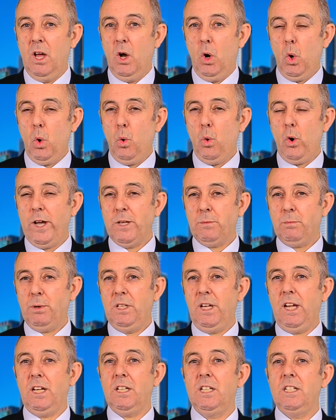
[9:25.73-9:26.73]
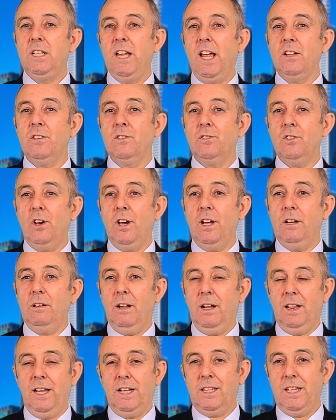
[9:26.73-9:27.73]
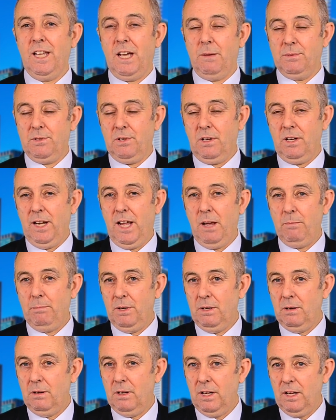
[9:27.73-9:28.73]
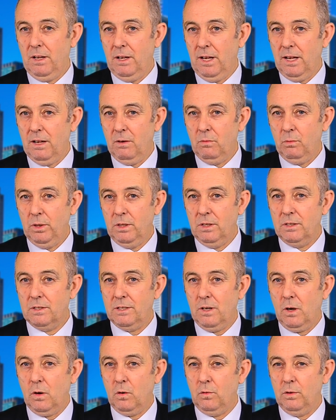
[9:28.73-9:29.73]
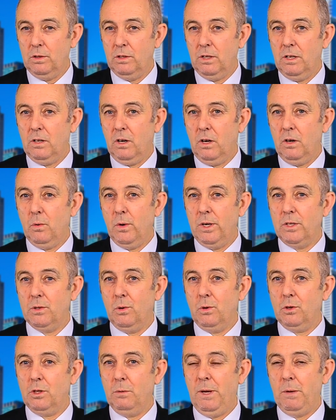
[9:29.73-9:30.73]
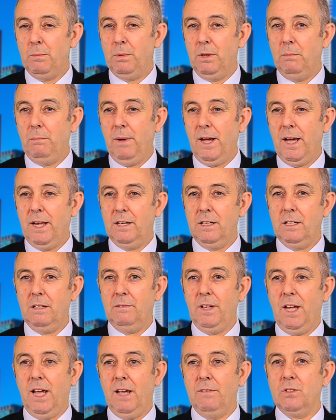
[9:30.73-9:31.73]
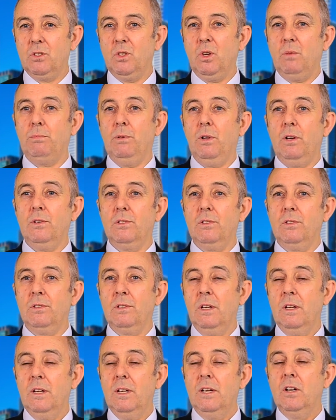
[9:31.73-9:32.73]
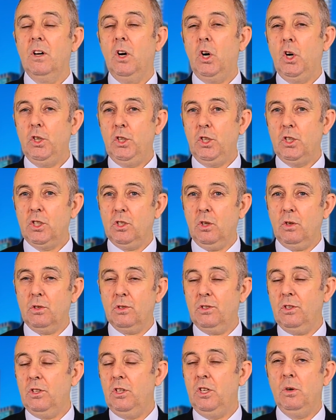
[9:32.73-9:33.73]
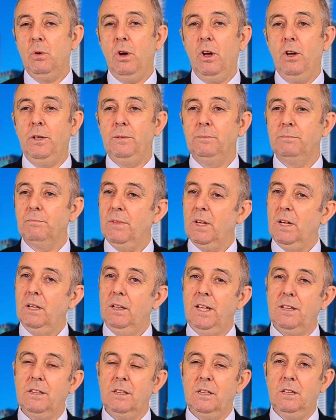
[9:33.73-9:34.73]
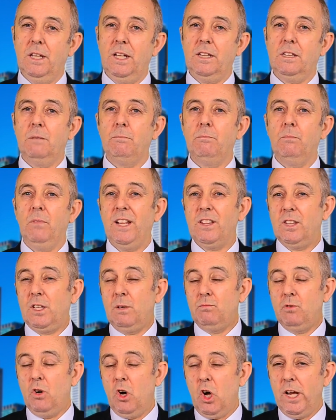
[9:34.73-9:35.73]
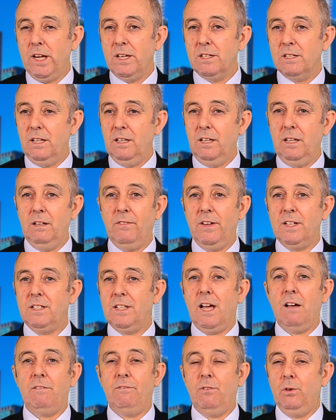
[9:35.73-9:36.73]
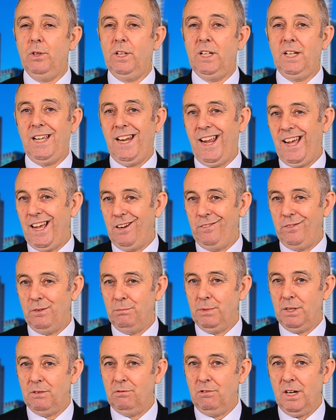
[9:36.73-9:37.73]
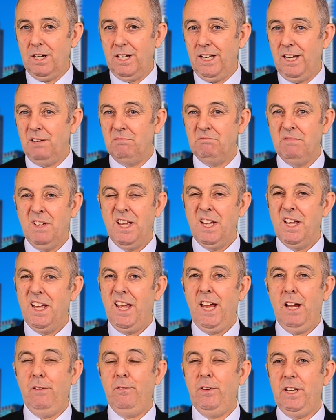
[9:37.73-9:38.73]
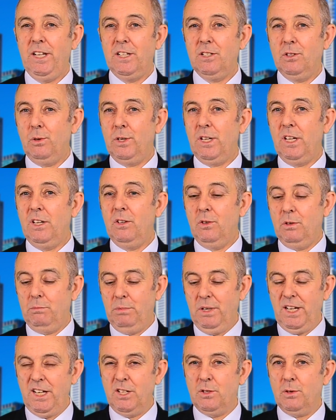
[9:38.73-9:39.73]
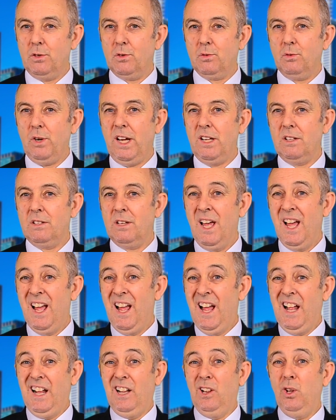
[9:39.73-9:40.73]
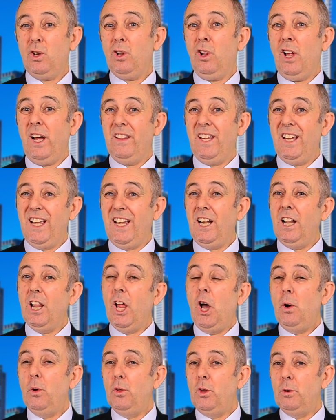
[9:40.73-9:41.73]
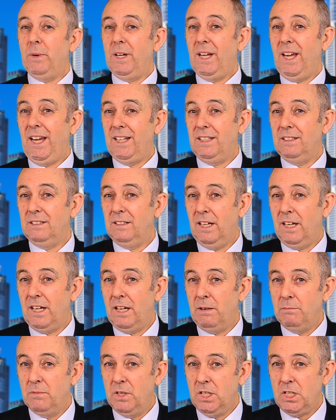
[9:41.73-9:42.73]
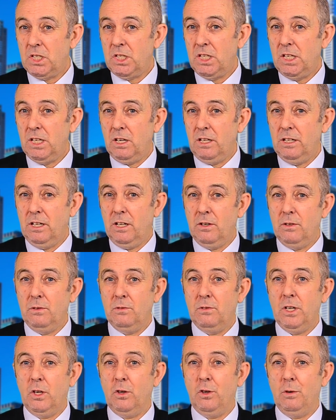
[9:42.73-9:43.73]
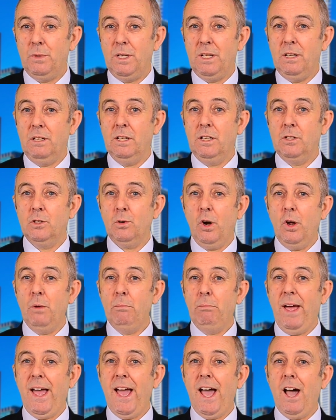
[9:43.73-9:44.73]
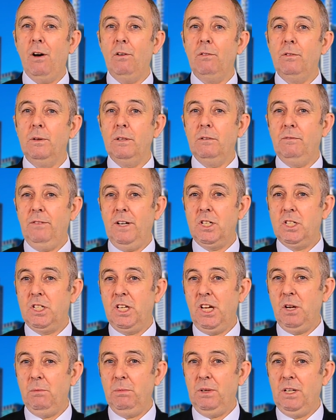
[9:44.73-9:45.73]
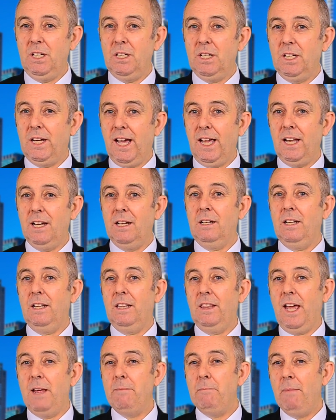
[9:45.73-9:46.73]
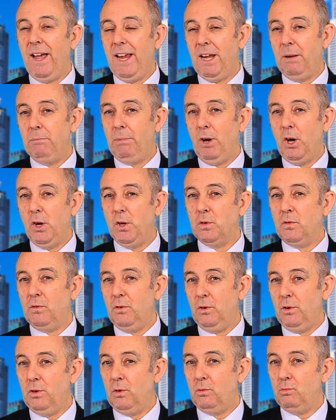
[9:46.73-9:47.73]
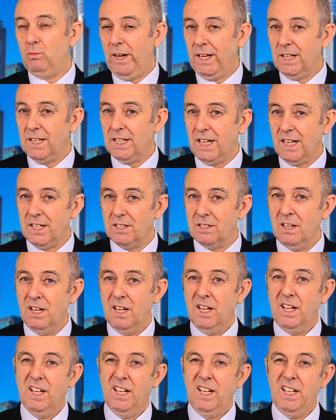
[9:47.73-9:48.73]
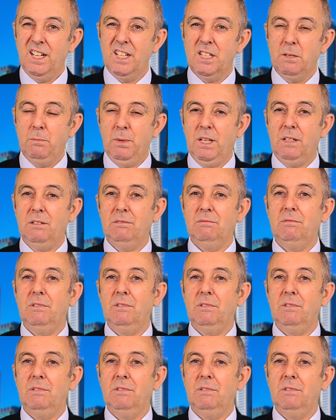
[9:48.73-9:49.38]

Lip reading: always protect your downside. Let the upside happen with itself. And I always talk to people about it. If you have stop losses on your stocks that you own, let them rise. And then if they start falling, get out of them. But right now, everything's looking good. But interest rates look like they're going to lower them again this year. I know Jerome Powell, from the Fed chairman, indicated they may impose further rate cuts. It is a bit